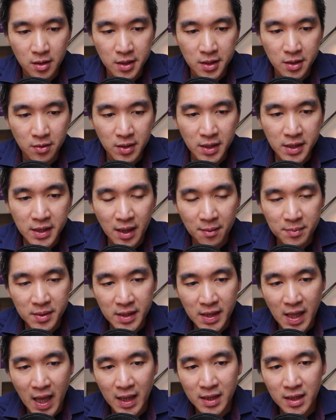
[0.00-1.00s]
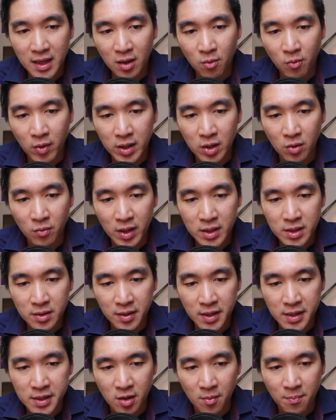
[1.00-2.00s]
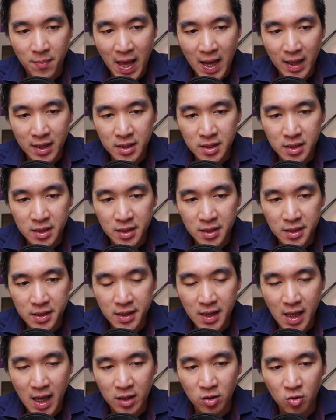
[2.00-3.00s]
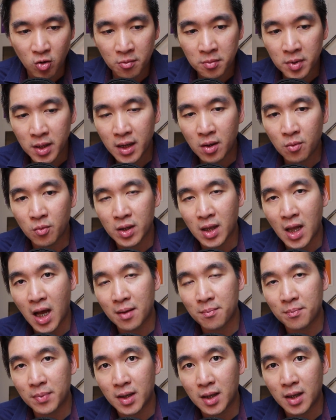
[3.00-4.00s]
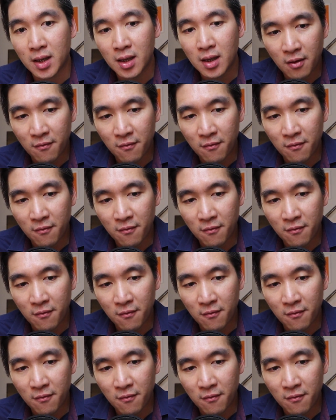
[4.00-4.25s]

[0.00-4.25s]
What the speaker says: And so this comes in handy when you want to install packages that normally would not be